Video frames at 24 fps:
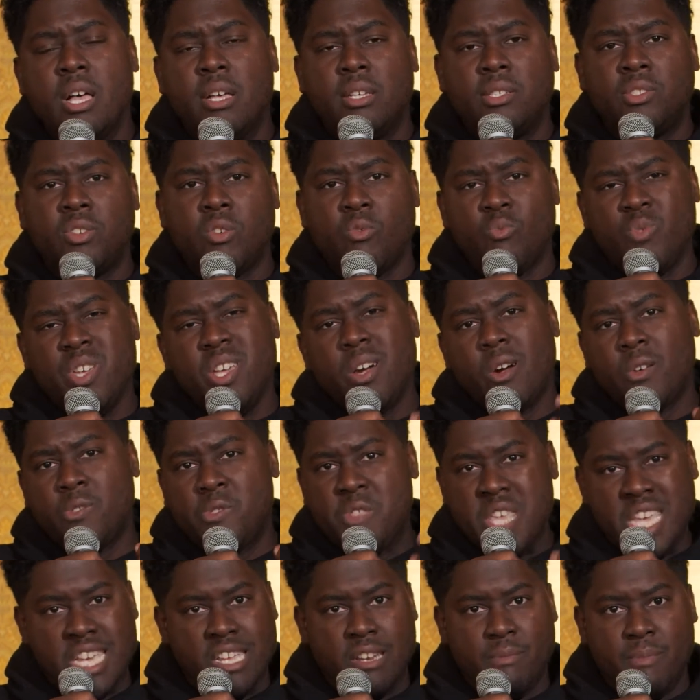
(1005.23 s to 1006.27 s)
So we are
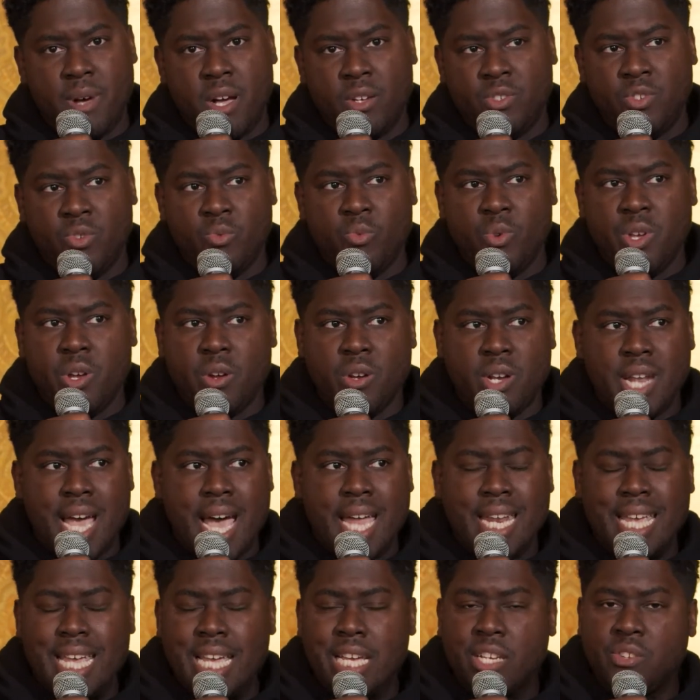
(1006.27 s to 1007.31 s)
thinking about you. We are
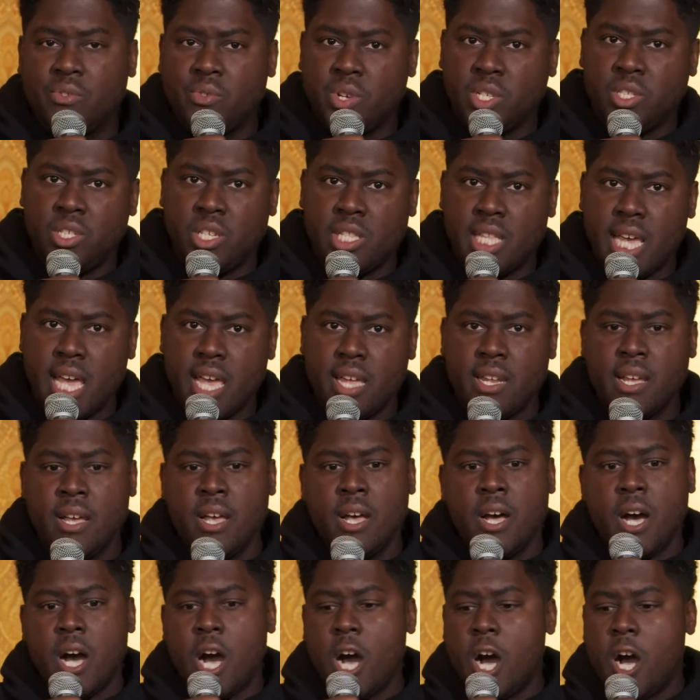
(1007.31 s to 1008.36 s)
not ignorant to that.
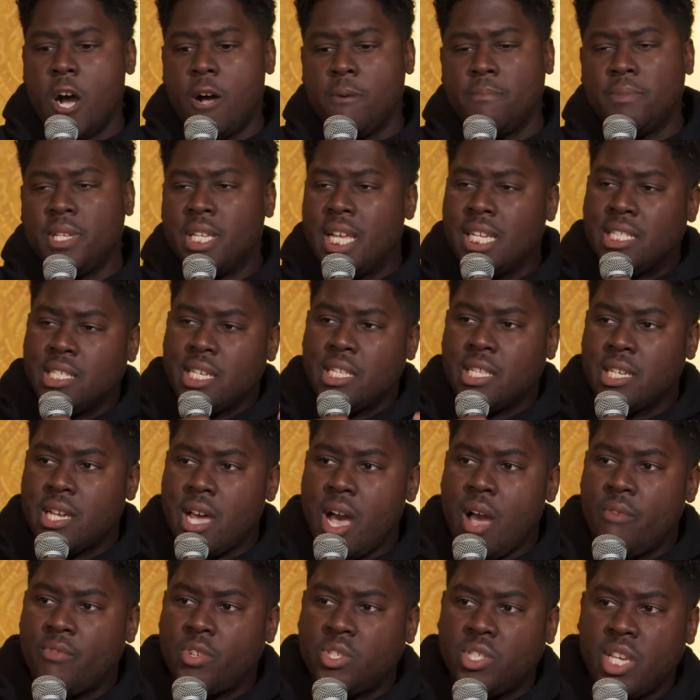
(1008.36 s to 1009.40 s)
Um, let's get the
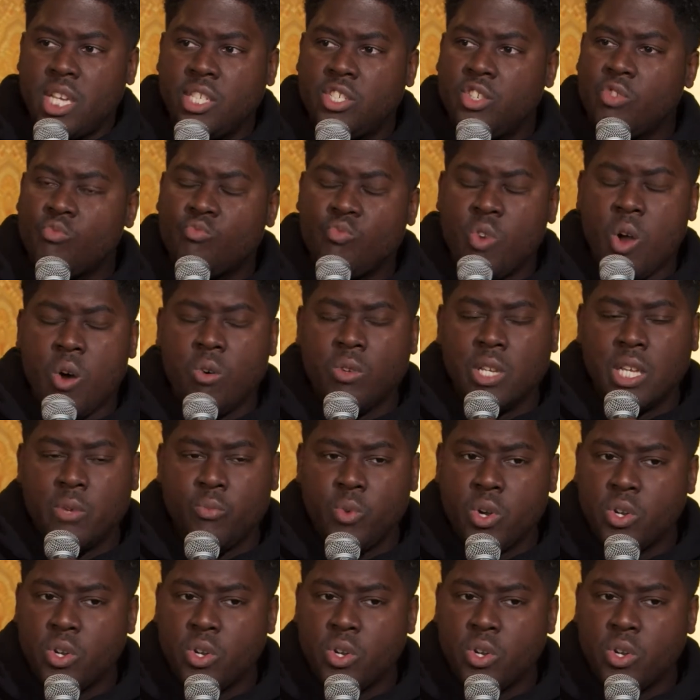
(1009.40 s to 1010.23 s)
conversation rolling.